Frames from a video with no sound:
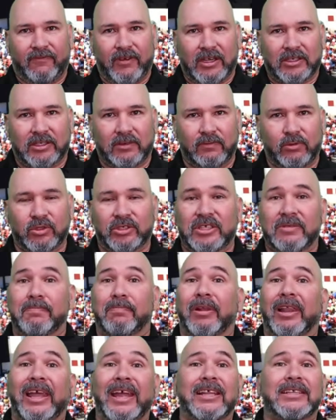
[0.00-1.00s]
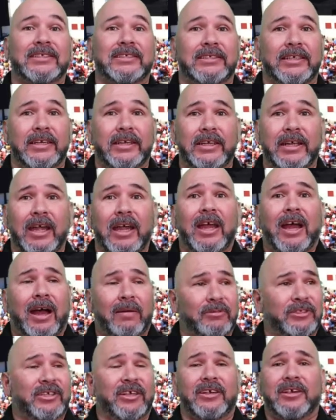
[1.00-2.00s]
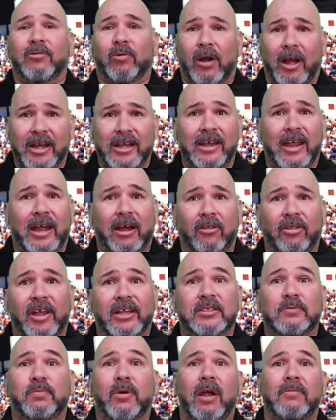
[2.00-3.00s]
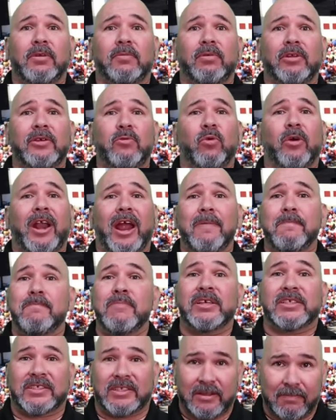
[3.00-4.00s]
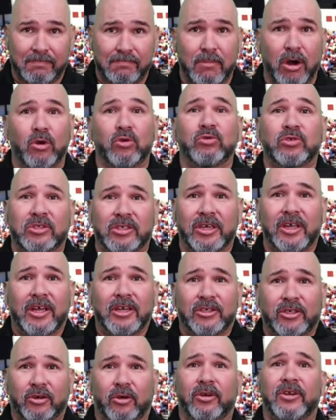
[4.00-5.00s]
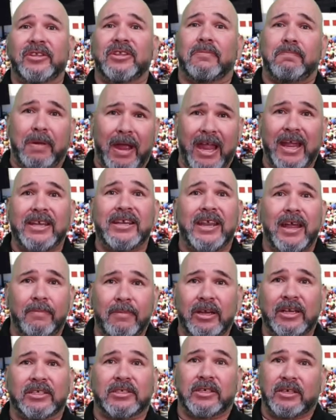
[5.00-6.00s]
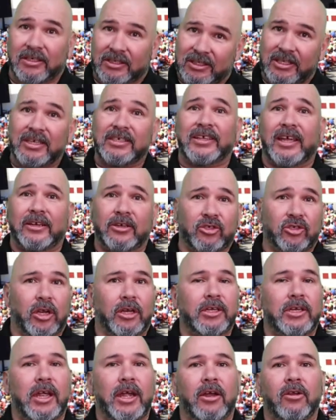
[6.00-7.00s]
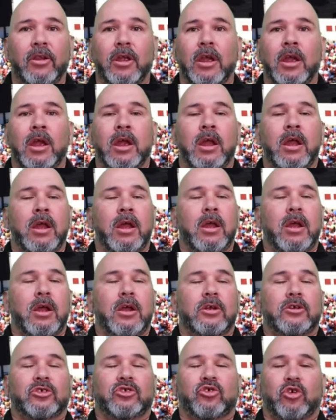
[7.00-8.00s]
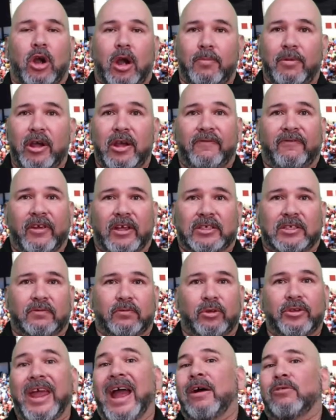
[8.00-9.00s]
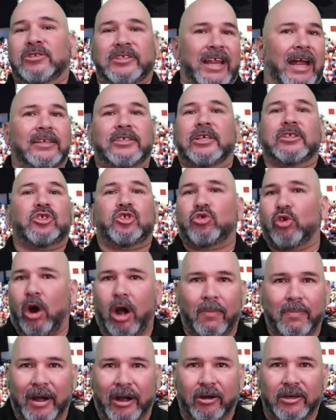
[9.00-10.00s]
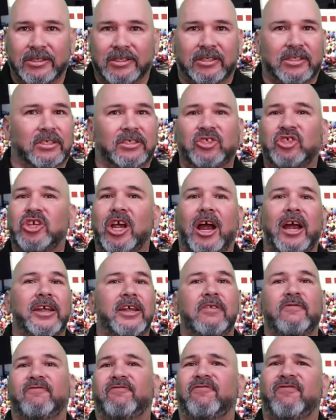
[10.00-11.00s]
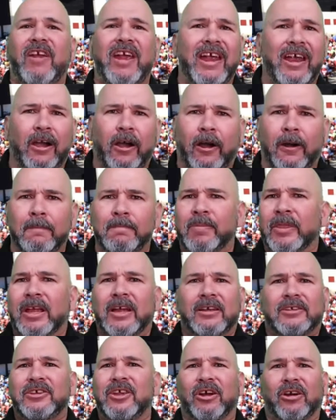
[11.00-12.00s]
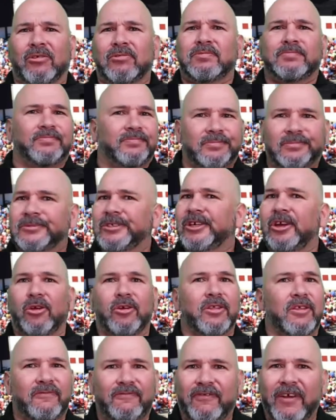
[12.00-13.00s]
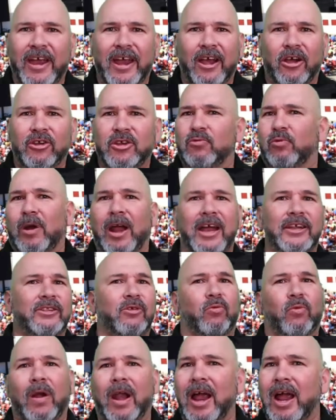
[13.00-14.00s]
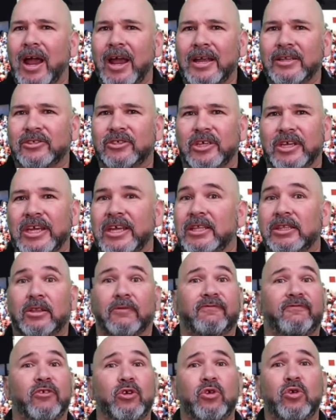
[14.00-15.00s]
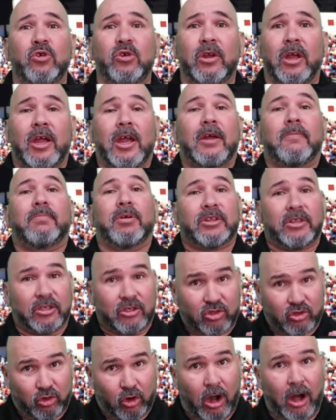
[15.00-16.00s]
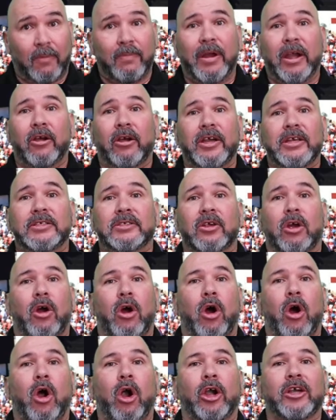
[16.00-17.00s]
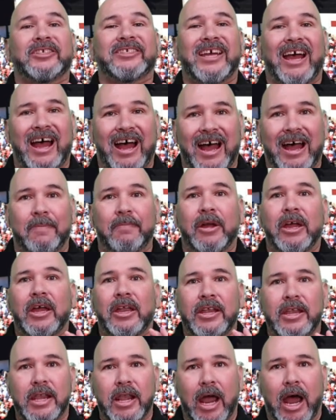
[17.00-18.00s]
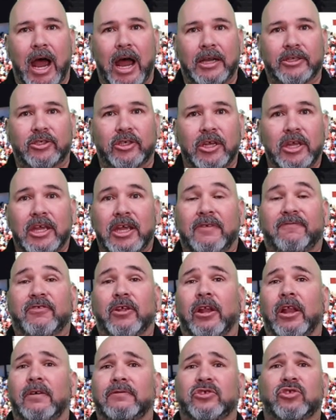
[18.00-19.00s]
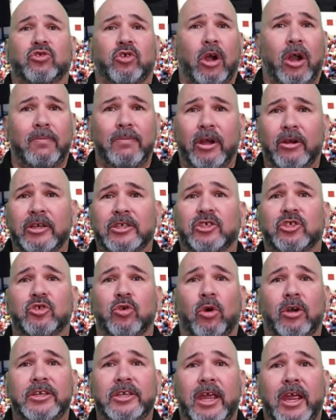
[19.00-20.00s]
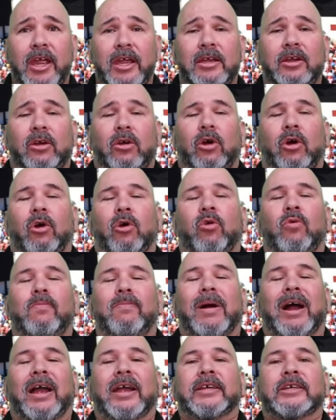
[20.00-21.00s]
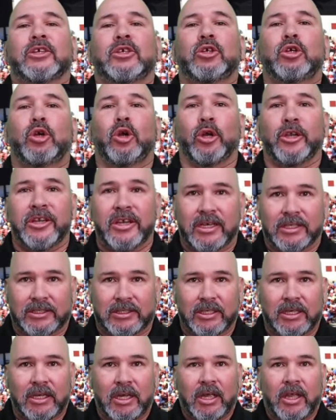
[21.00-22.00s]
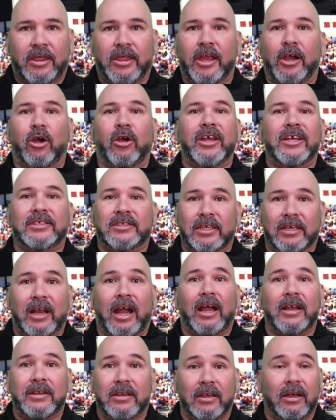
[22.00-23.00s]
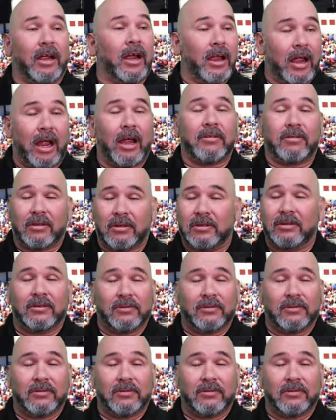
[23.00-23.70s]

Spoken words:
Festival. It's in Plant City. I'm going to tell you right now, that's probably what I missed the most during the pandemic, is because things had to shut down. Strawberry Festival. Now, it's not just strawberries. It's a giant fair. You go to the fair, you ride the rides, you eat the food, but the strawberries are top notch. If you love strawberry shortcake, oh my goodness. There isn't, I